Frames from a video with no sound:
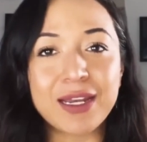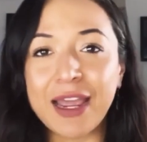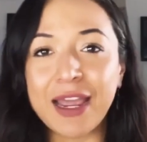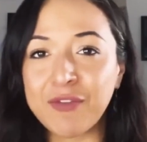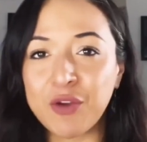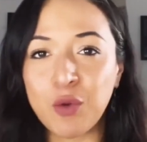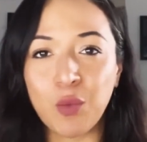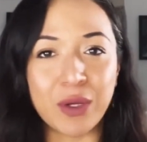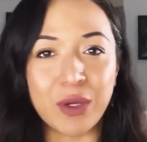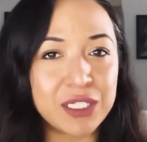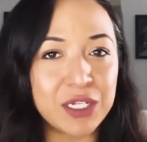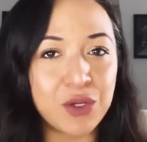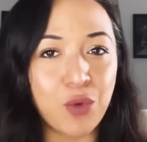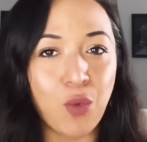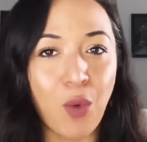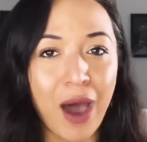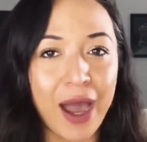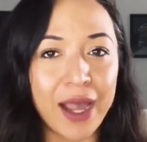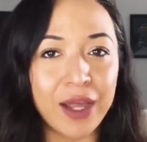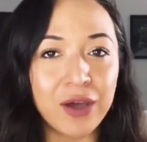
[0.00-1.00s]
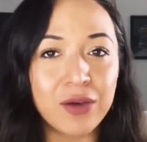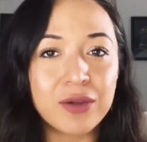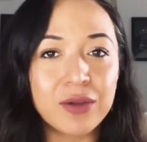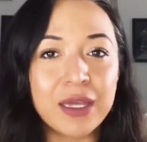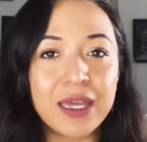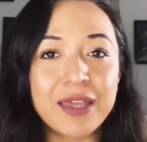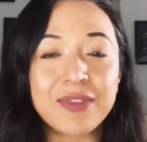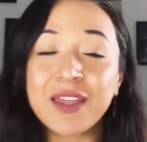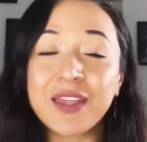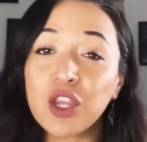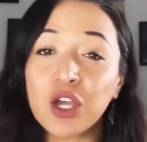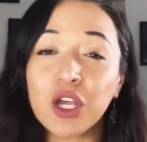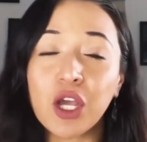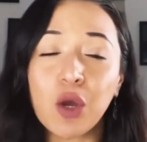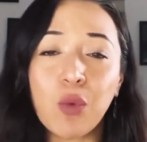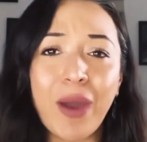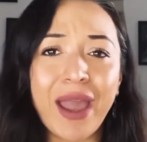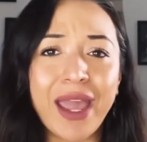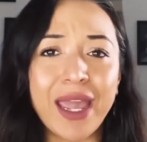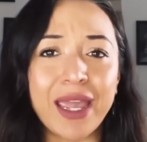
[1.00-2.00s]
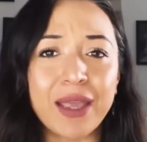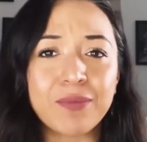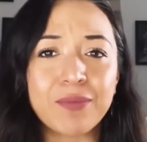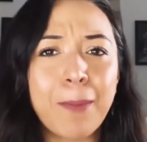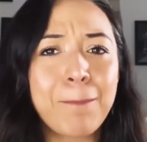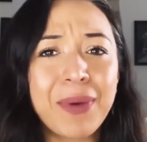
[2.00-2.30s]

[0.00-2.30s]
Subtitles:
every once in a while, then look away.